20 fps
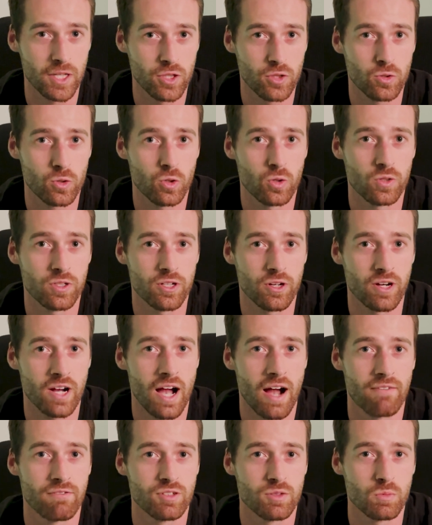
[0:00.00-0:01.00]
through and you're
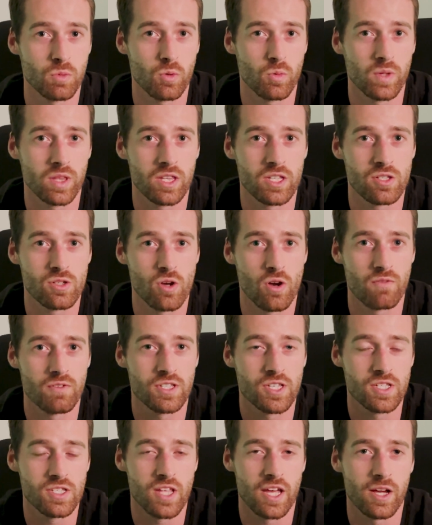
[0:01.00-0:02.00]
comfortable with the
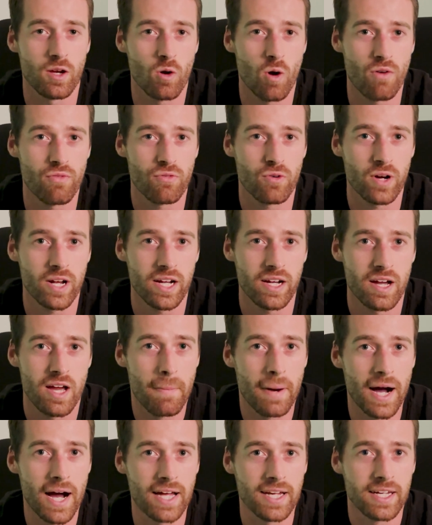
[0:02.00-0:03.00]
services that you're offering.
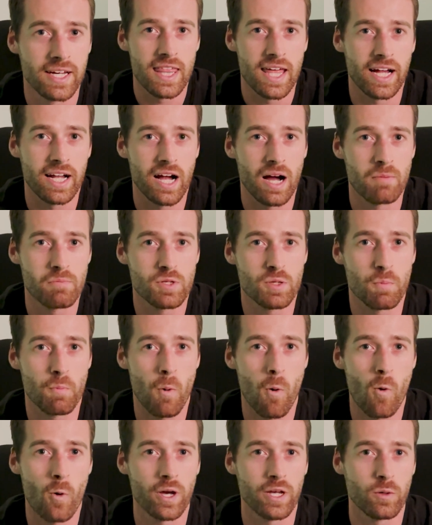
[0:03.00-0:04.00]
But there comes a
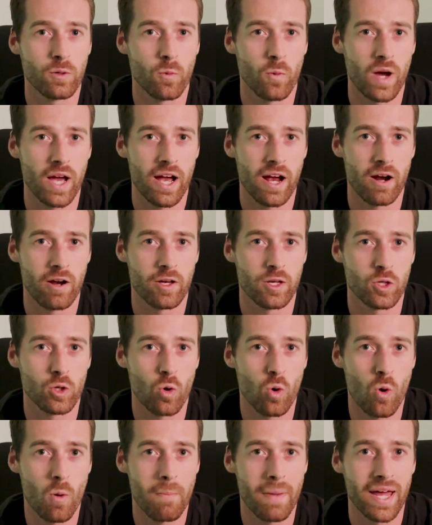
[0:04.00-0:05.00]
point where
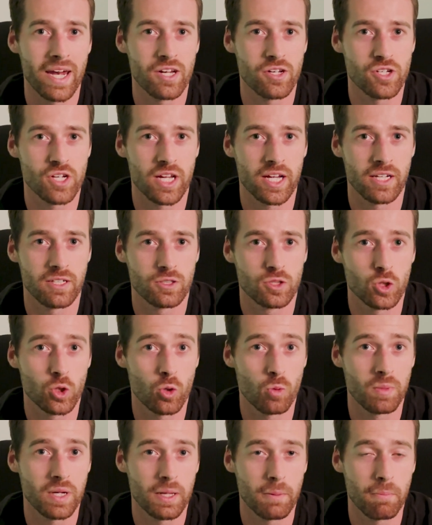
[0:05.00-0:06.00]
you're managing too
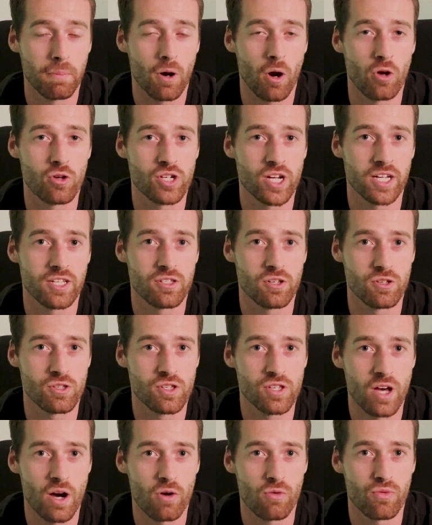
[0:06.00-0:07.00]
many projects
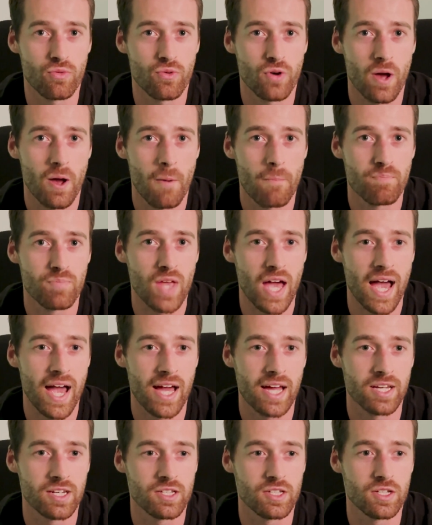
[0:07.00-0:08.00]
yourself,
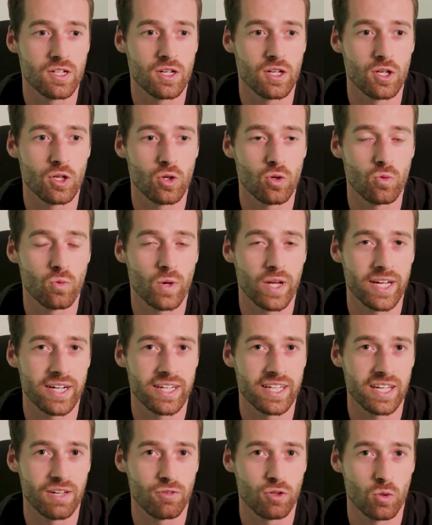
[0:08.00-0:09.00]
and you
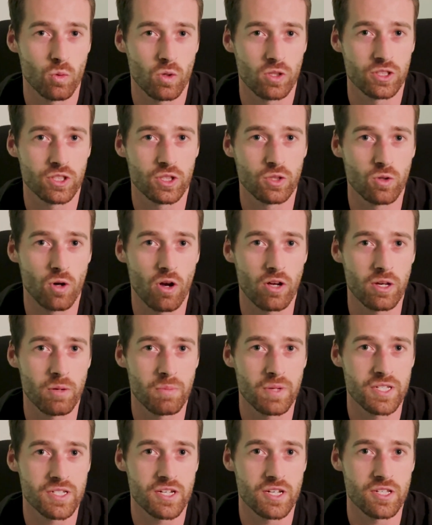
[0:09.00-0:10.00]
really, if you want to grow your
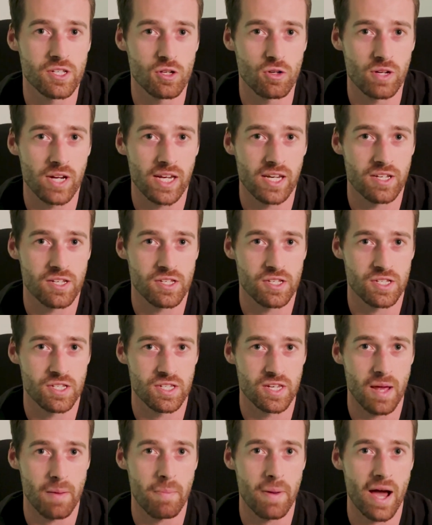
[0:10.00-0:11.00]
business, you need to
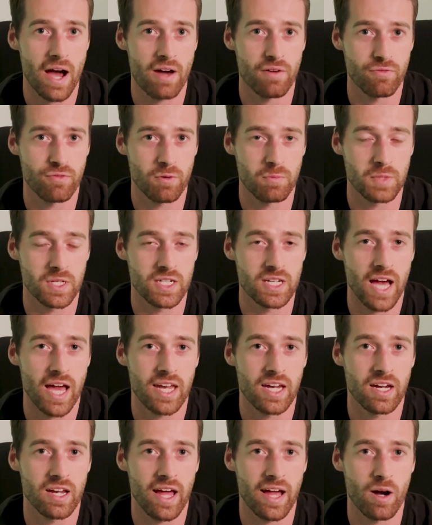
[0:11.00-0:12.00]
step out from the
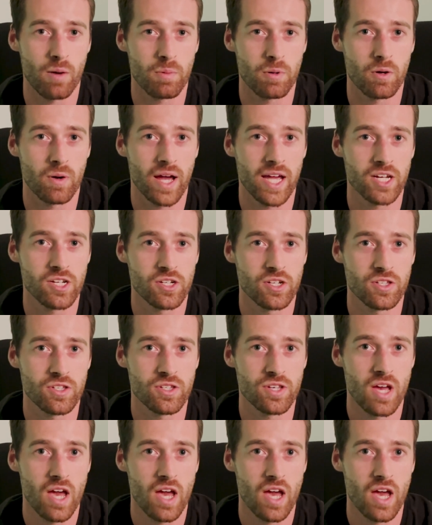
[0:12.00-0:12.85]
day-to-day operations